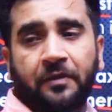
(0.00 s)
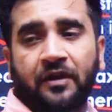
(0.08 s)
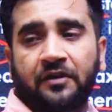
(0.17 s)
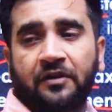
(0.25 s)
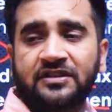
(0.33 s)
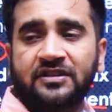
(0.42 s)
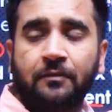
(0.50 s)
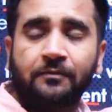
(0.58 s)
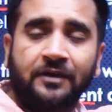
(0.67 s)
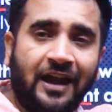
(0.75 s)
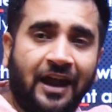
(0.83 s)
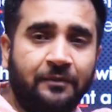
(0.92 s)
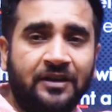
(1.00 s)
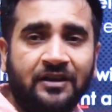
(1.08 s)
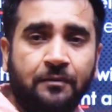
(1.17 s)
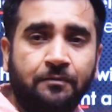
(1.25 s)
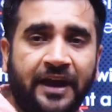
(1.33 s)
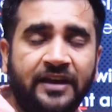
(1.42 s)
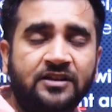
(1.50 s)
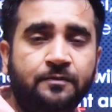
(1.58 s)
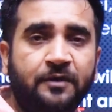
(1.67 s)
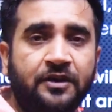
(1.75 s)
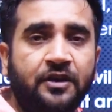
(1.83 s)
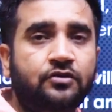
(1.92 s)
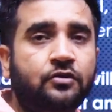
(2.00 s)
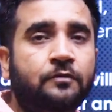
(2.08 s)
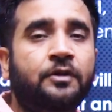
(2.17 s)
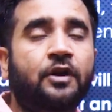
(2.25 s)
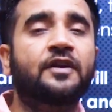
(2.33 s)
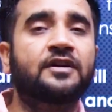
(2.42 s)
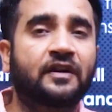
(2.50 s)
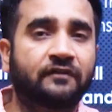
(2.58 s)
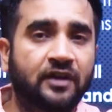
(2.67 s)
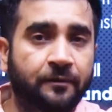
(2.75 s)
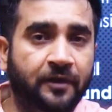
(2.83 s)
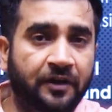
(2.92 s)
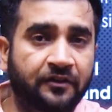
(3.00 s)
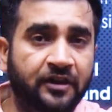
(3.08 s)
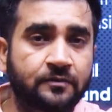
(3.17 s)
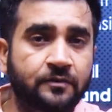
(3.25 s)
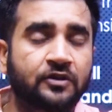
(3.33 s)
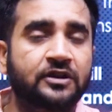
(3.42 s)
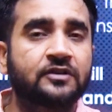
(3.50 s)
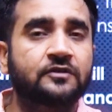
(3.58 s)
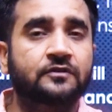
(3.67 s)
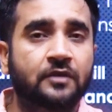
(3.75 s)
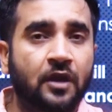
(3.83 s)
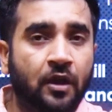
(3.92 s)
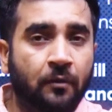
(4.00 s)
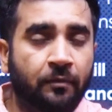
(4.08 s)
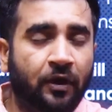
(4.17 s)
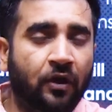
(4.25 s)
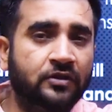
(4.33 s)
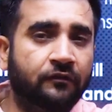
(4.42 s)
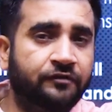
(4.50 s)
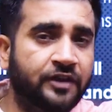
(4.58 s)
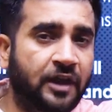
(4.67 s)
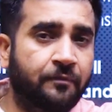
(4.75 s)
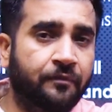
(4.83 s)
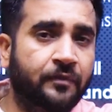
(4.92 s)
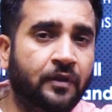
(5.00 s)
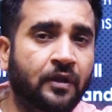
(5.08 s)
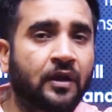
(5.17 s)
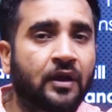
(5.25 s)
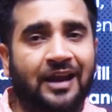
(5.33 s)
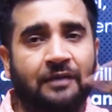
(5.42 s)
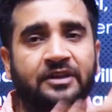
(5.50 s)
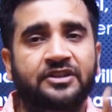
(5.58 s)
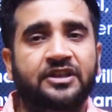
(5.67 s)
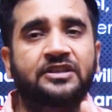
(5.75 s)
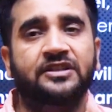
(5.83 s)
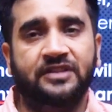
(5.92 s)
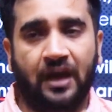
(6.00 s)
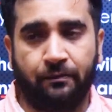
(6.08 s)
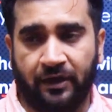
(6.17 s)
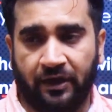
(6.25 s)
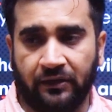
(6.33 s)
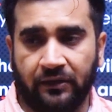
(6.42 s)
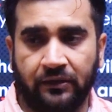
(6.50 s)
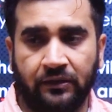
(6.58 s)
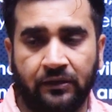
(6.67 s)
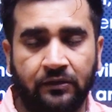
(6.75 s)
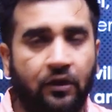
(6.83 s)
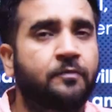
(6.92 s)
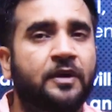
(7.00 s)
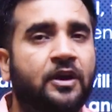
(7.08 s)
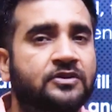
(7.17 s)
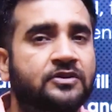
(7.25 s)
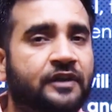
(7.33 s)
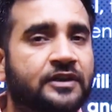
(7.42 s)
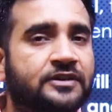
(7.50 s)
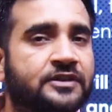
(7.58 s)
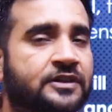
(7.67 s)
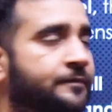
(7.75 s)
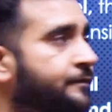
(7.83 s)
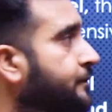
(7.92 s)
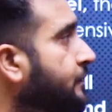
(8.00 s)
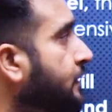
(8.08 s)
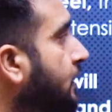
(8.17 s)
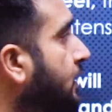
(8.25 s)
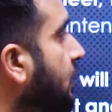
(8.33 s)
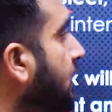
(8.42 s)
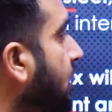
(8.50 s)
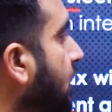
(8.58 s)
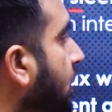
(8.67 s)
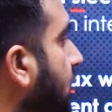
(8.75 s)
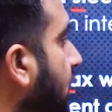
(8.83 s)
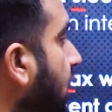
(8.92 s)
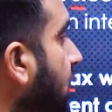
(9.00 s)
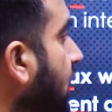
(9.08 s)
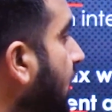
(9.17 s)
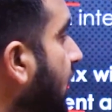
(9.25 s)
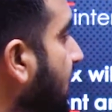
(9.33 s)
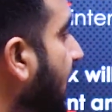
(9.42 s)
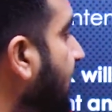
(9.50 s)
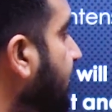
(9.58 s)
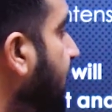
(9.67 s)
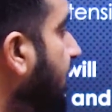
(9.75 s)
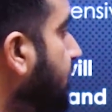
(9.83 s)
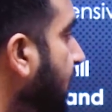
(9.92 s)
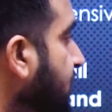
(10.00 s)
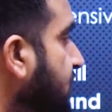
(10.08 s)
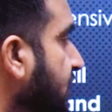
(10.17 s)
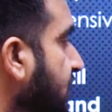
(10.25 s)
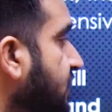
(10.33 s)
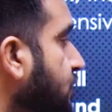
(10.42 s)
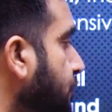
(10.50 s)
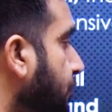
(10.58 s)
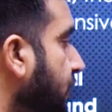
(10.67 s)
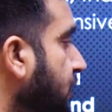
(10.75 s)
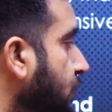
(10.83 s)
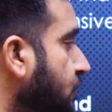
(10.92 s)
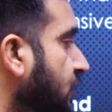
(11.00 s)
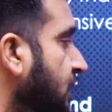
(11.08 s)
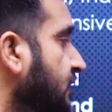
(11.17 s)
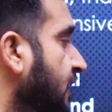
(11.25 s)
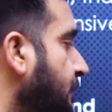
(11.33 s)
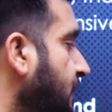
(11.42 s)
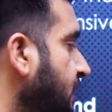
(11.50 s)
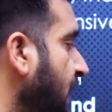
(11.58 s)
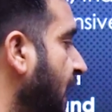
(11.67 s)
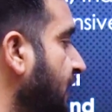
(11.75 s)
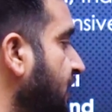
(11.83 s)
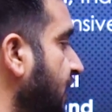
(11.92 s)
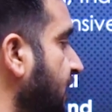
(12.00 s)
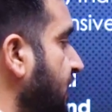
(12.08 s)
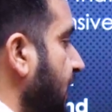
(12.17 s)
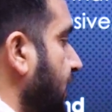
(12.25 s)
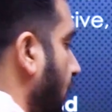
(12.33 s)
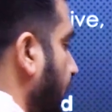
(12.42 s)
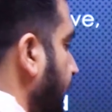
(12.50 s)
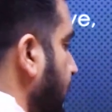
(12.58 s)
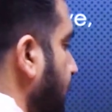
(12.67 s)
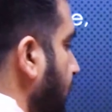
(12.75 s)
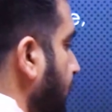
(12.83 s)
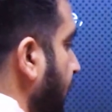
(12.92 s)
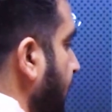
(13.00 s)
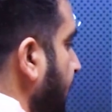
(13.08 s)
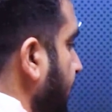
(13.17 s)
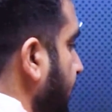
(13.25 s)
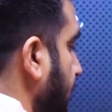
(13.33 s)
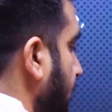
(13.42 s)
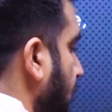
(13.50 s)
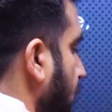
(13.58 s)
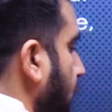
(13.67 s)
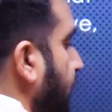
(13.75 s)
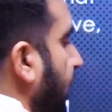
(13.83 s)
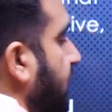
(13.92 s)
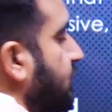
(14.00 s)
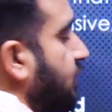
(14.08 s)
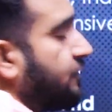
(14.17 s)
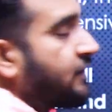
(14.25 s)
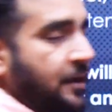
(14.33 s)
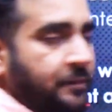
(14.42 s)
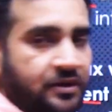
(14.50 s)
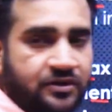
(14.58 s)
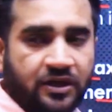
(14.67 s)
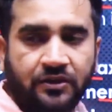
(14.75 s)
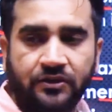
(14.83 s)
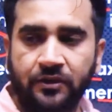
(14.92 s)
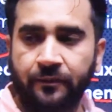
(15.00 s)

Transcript: countries. Climate compliance burden should be on the developed countries because it is because of them. climate change is happening, not because of us. Then they have done much less to pollute the environment and yet are often more vulnerable to effects of climate change.